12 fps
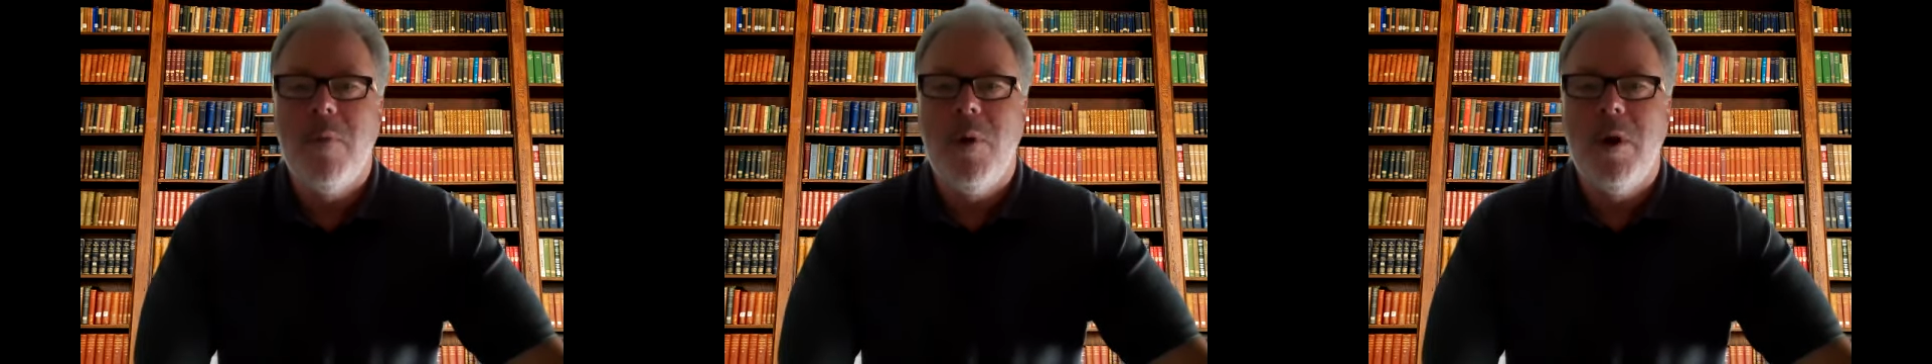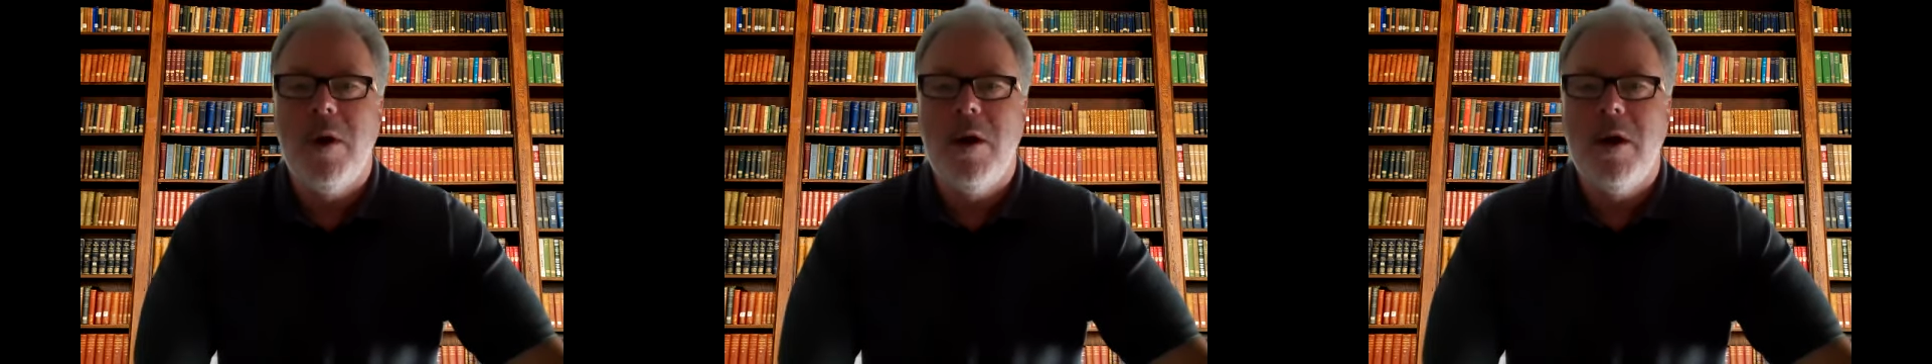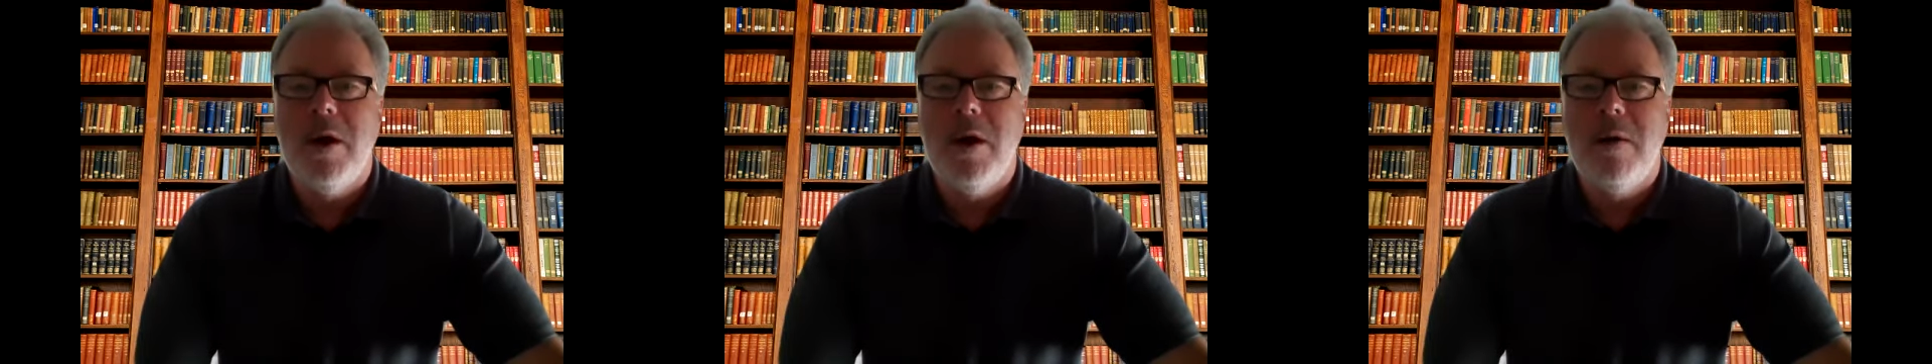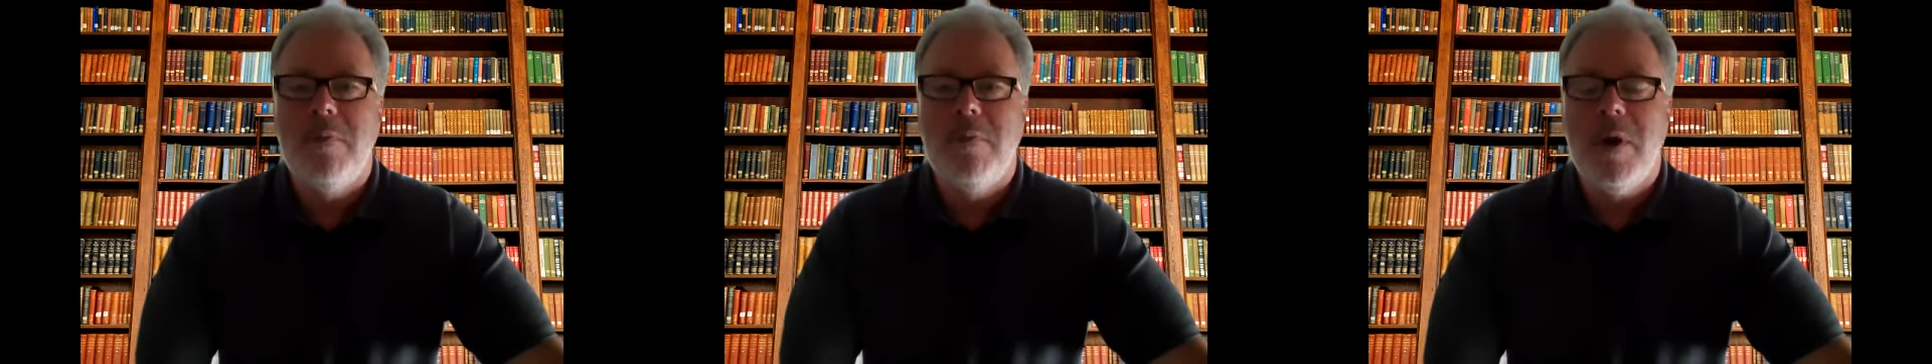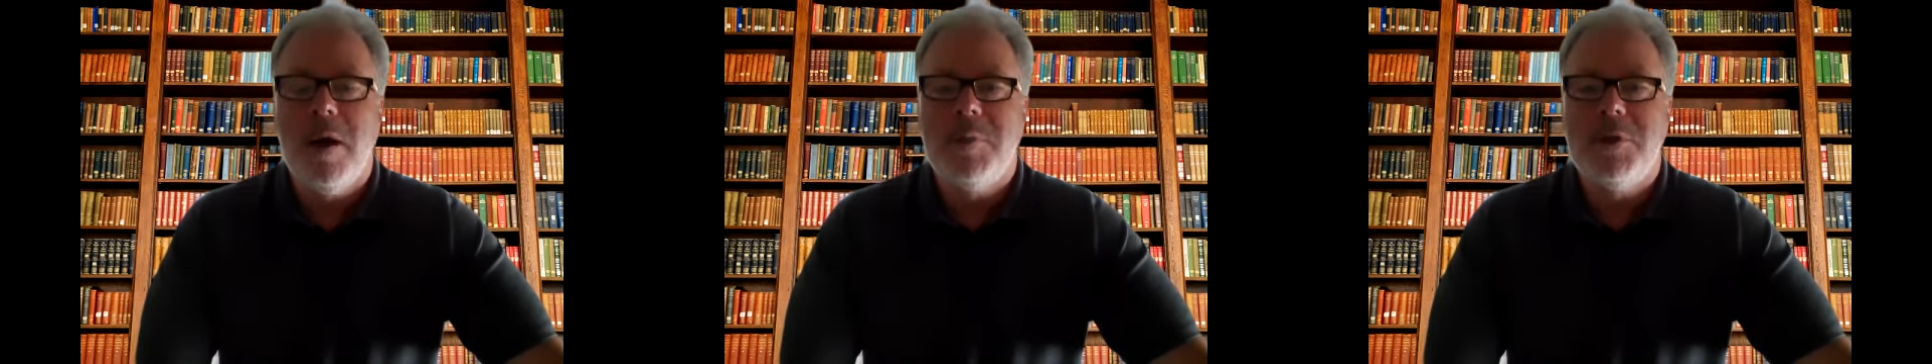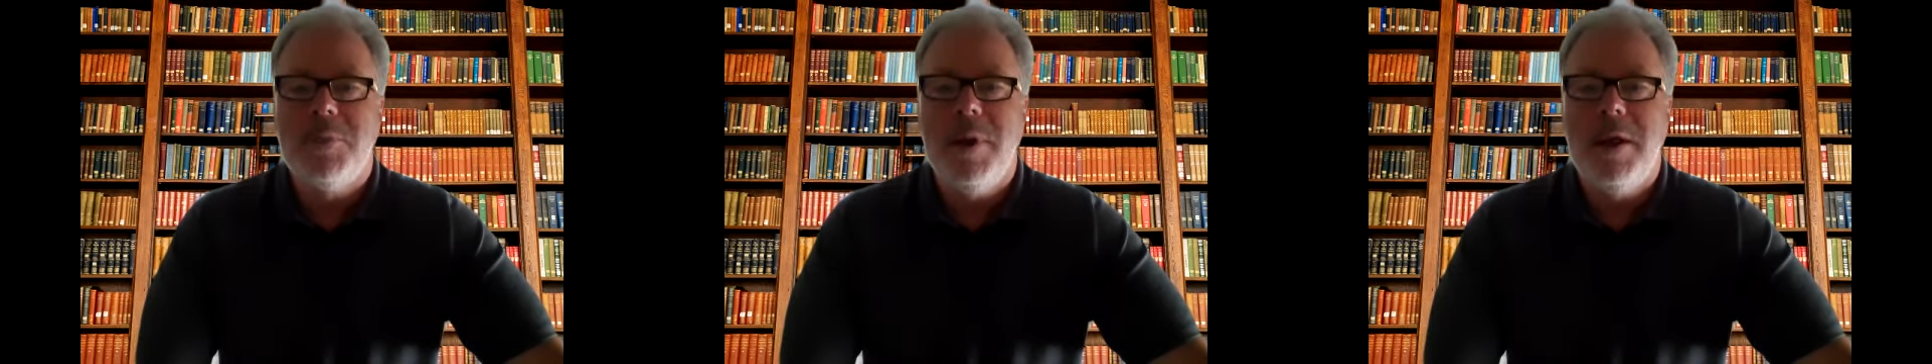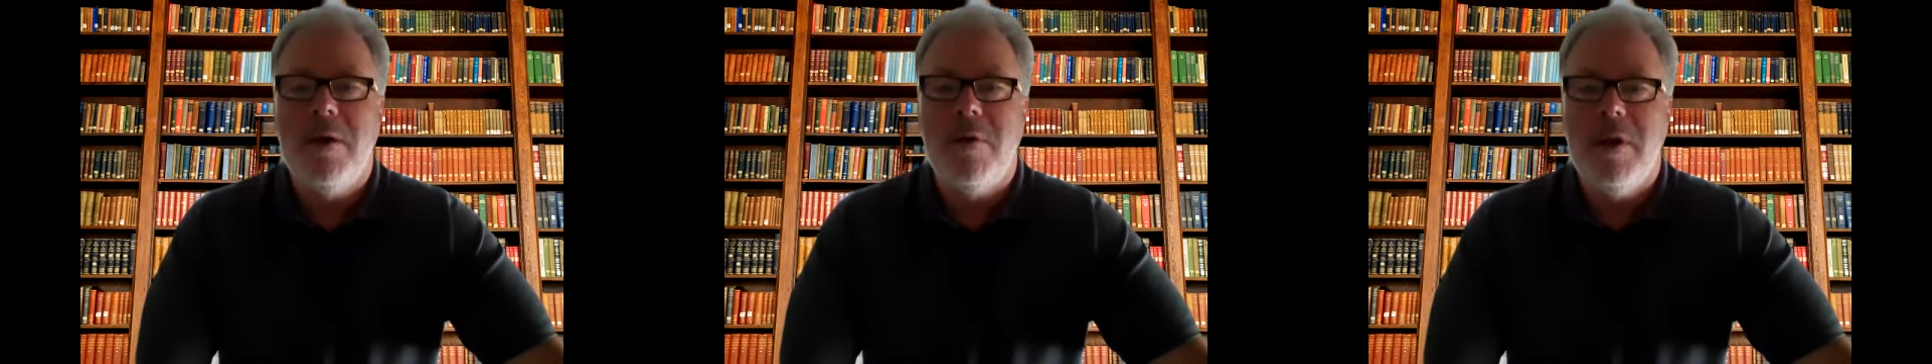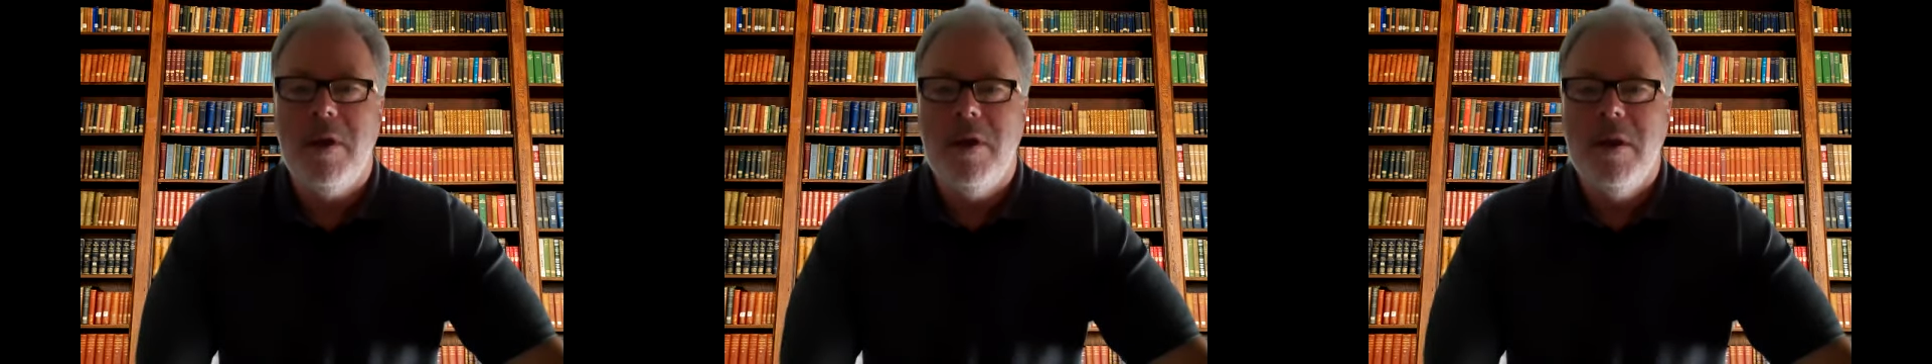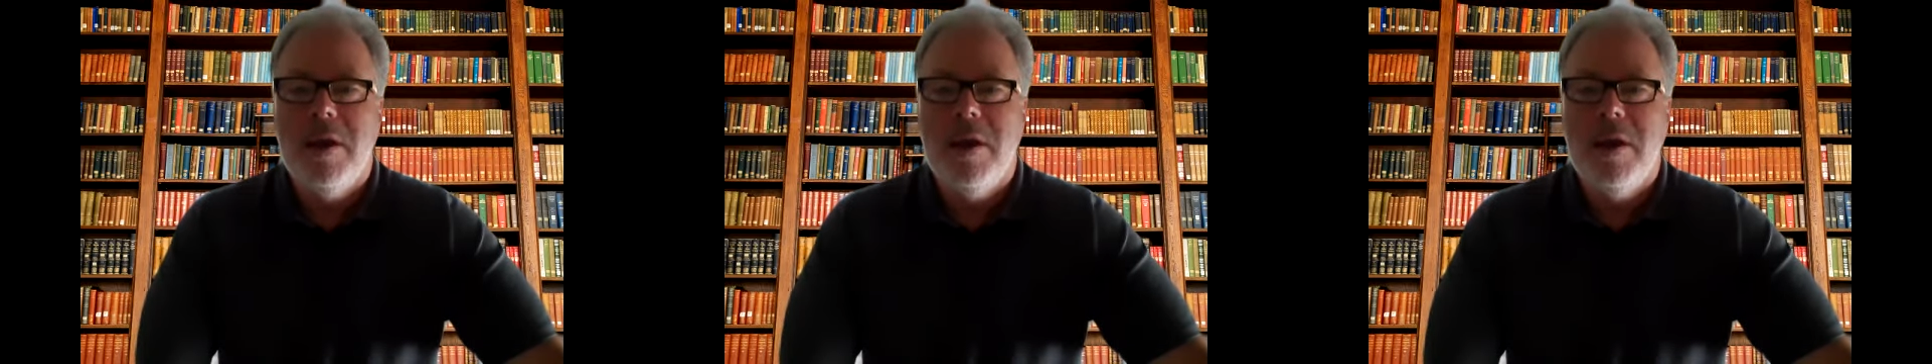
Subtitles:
we're up to speed on it.